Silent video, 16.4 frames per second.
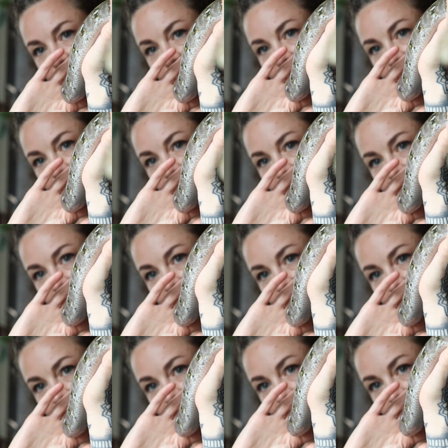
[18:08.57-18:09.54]
Get it.
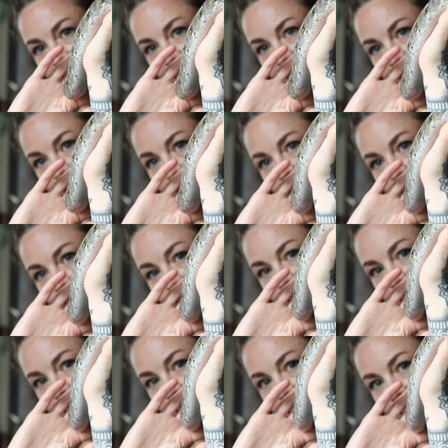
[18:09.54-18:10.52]
Reach.
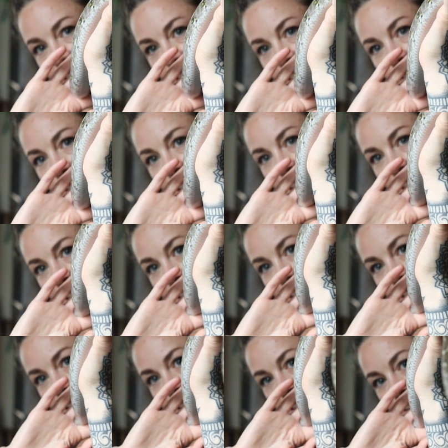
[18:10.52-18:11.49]
You're gonna do it.
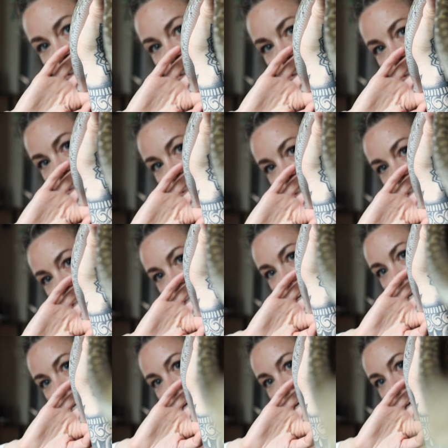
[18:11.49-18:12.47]

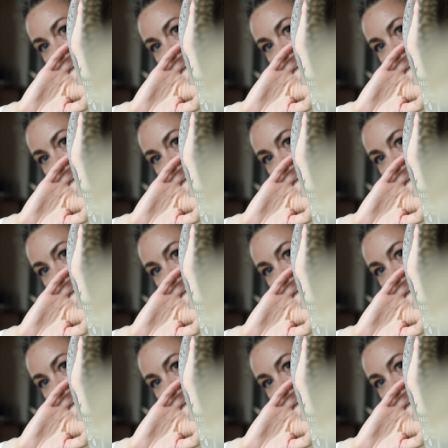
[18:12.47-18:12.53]
Get that